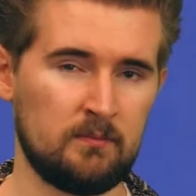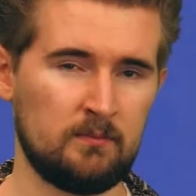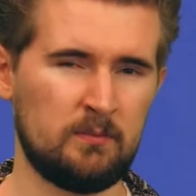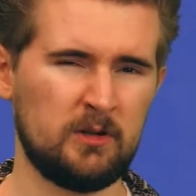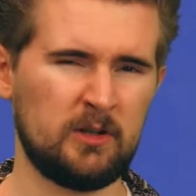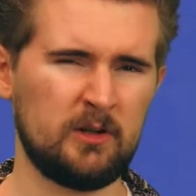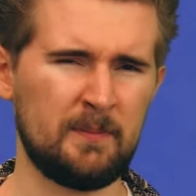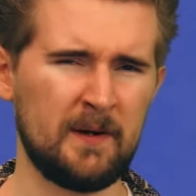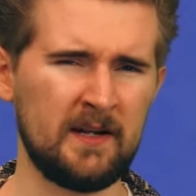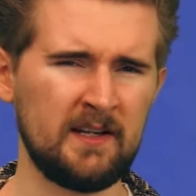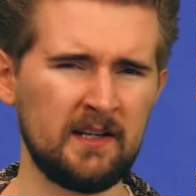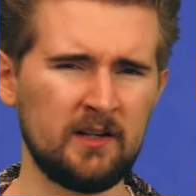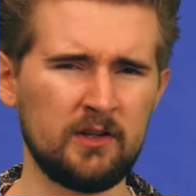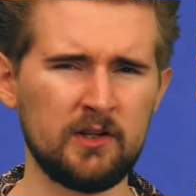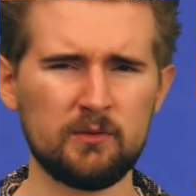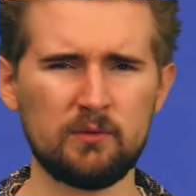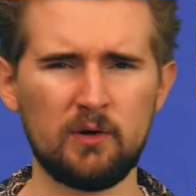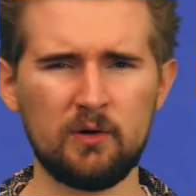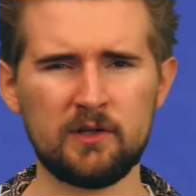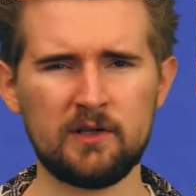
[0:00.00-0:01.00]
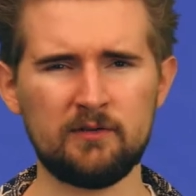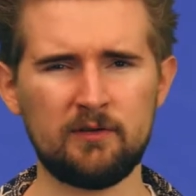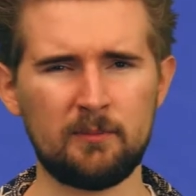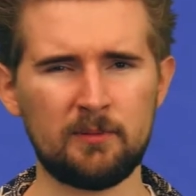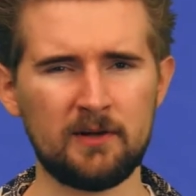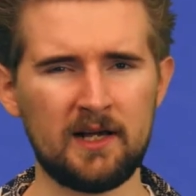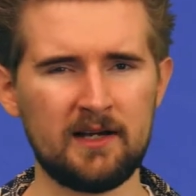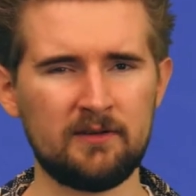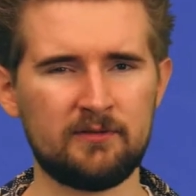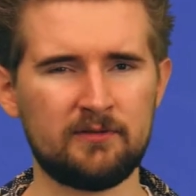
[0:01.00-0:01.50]
But depending on the role you've
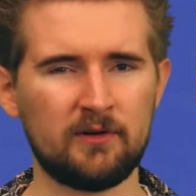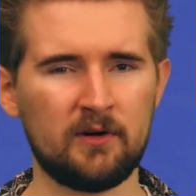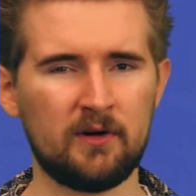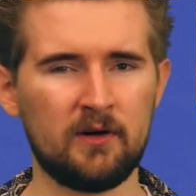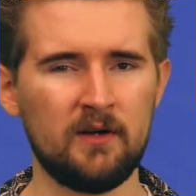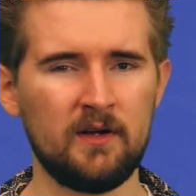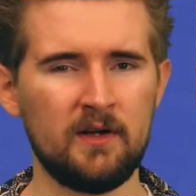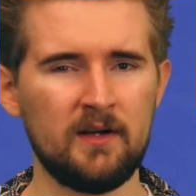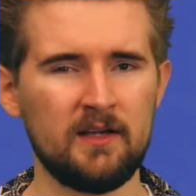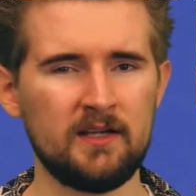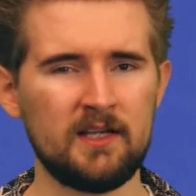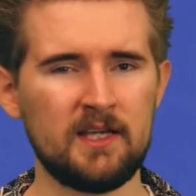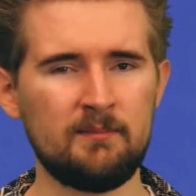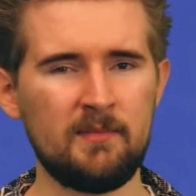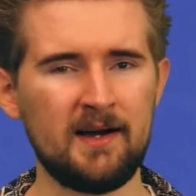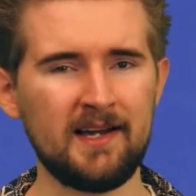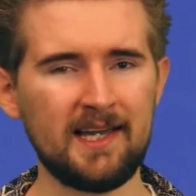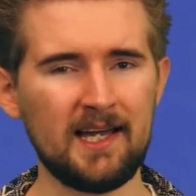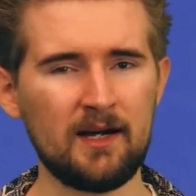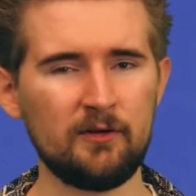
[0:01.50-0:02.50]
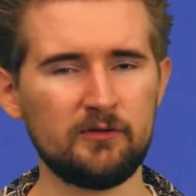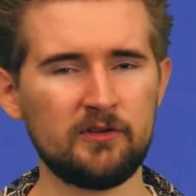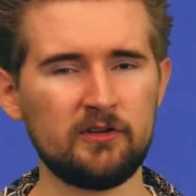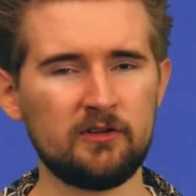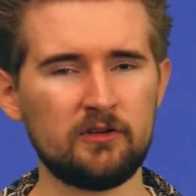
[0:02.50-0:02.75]
applied for, you might have to